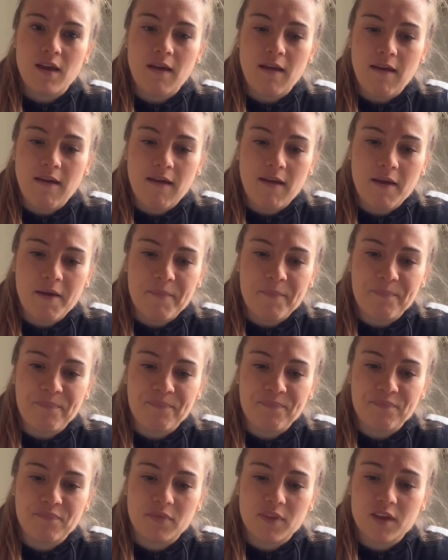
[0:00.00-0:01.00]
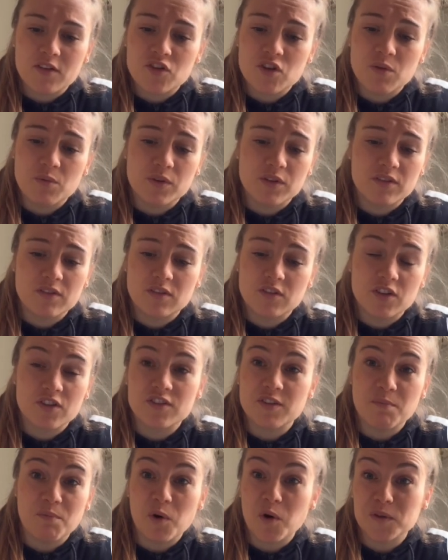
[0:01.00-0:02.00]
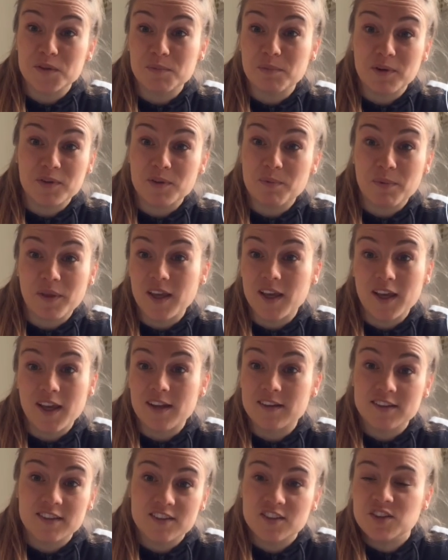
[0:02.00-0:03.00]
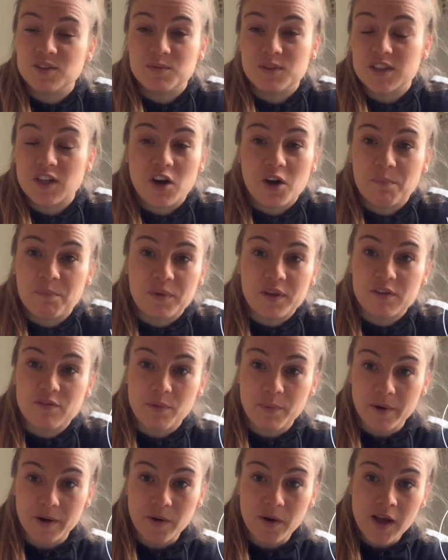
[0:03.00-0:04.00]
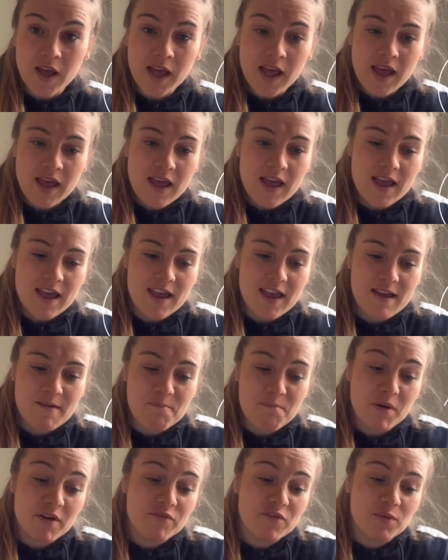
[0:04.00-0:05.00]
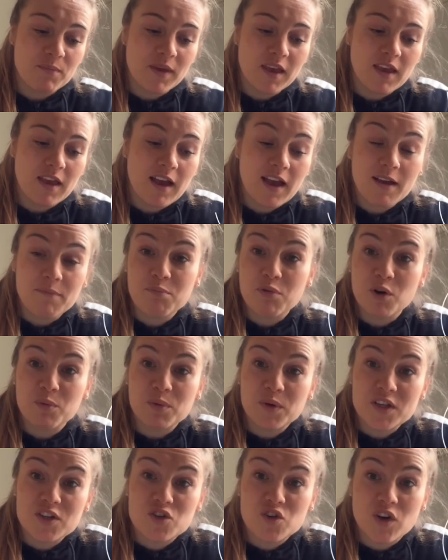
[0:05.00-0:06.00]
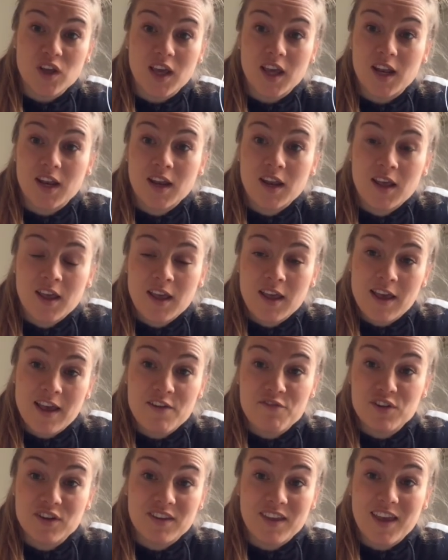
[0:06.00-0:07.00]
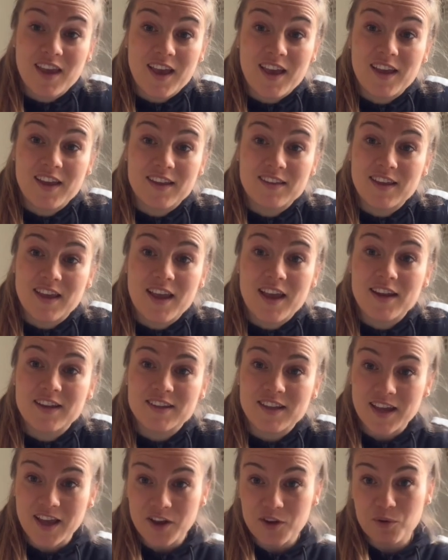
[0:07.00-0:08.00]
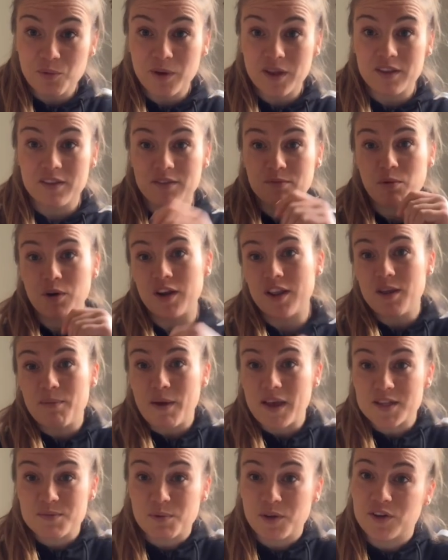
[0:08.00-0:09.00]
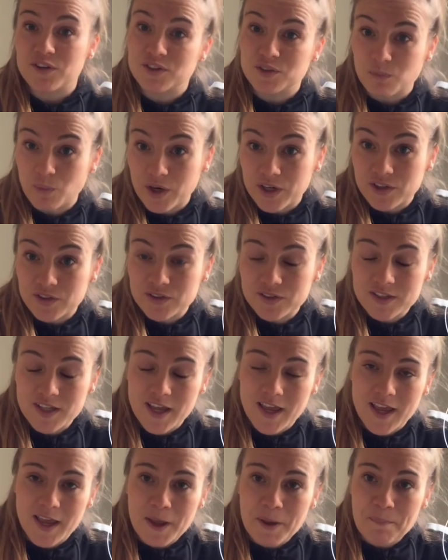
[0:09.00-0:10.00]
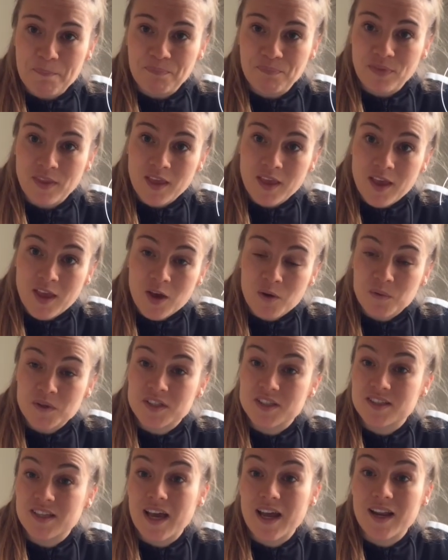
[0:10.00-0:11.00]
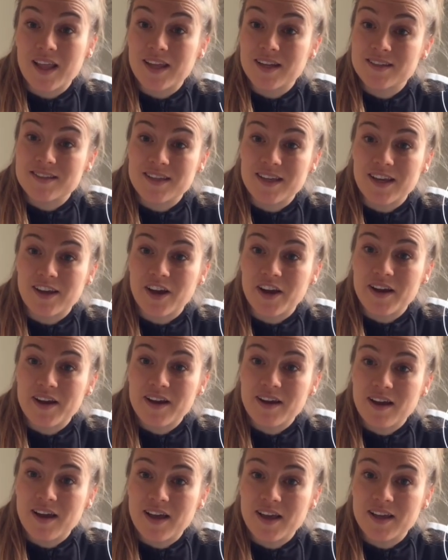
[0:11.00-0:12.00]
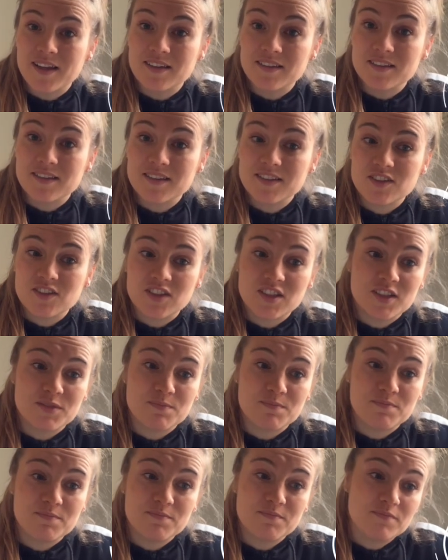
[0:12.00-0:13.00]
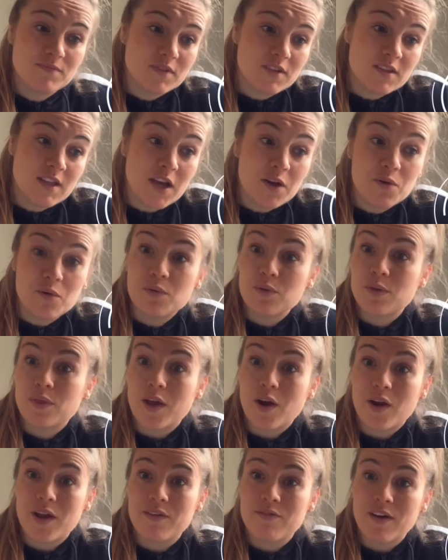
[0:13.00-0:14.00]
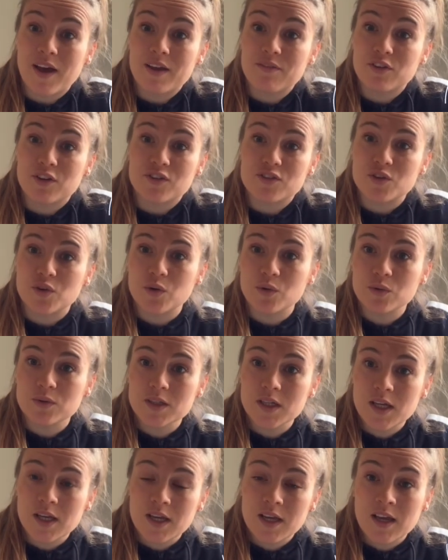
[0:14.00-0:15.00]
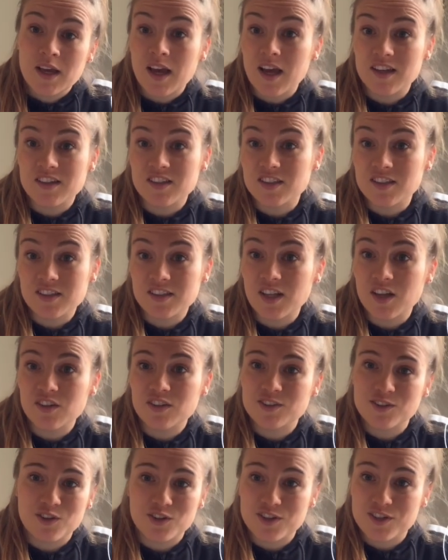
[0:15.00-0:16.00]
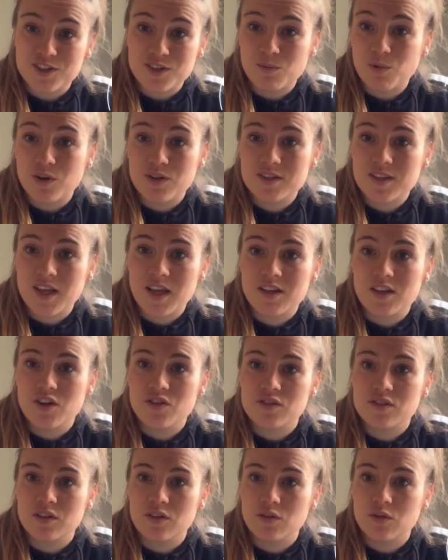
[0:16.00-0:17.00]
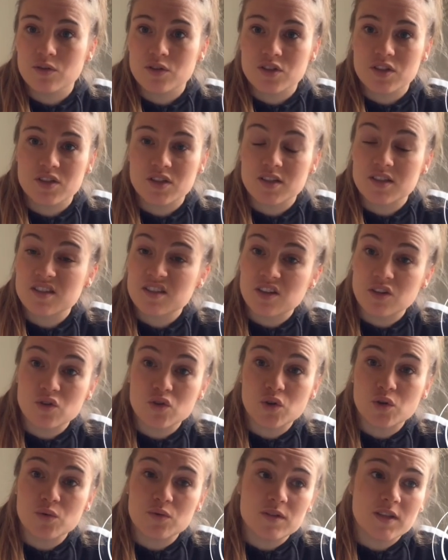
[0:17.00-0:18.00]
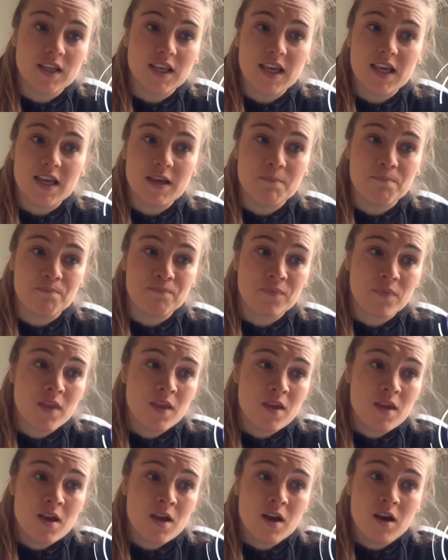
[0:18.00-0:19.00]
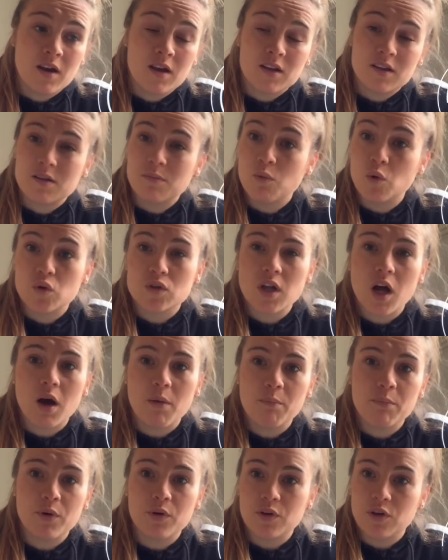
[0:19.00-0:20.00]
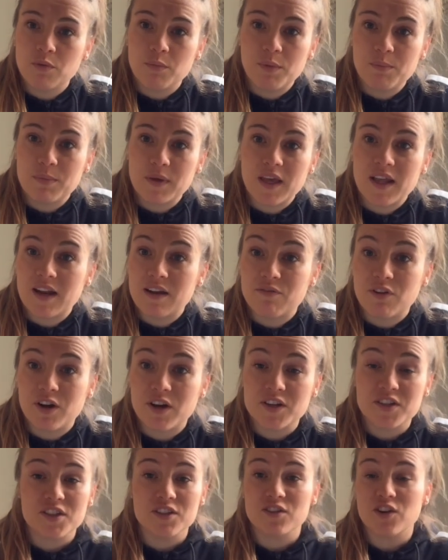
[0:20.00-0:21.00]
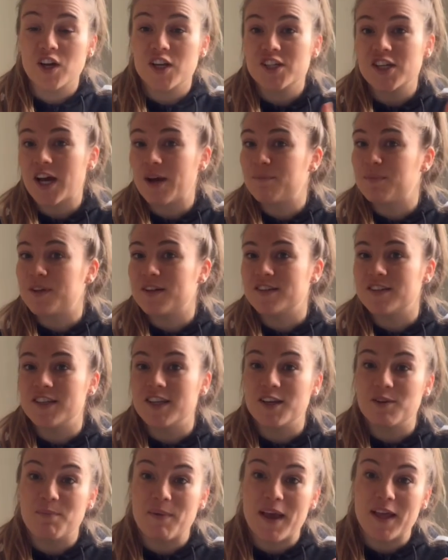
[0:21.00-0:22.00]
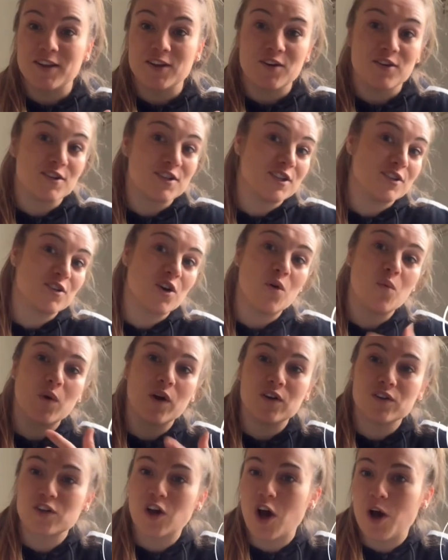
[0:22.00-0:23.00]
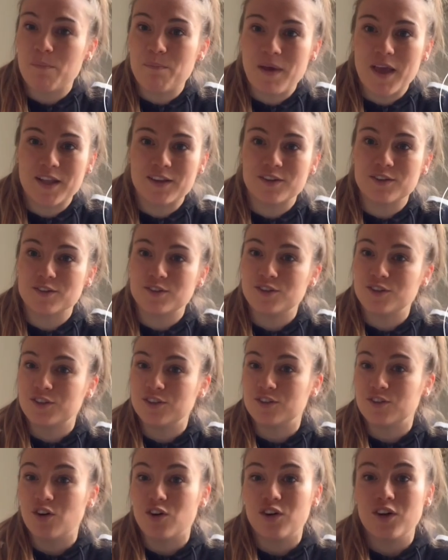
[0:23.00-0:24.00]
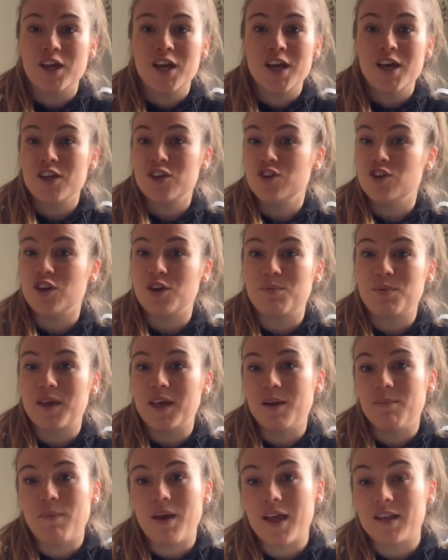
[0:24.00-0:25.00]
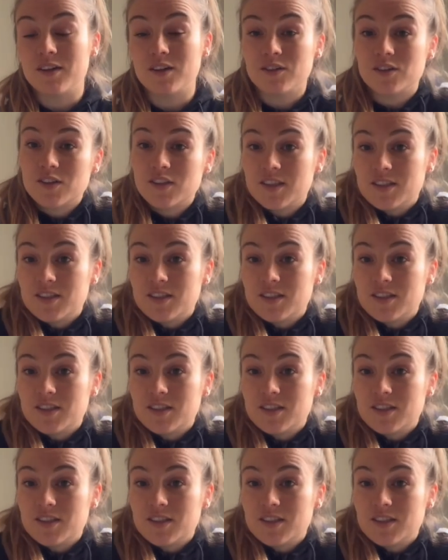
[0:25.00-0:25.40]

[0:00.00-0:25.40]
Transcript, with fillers: Um, she was just impossible to play against. She was unbelievable. Um, but for me, I probably train every day, day in, day out with one of the best players in the world, um, which is Caroline Seger. And she's now 35 years old and she's still as good as she was 10 years ago. She just controls the game, the most humble human being ever. She's got a Champions League medal, she's got World Cup medals, she's got European medals.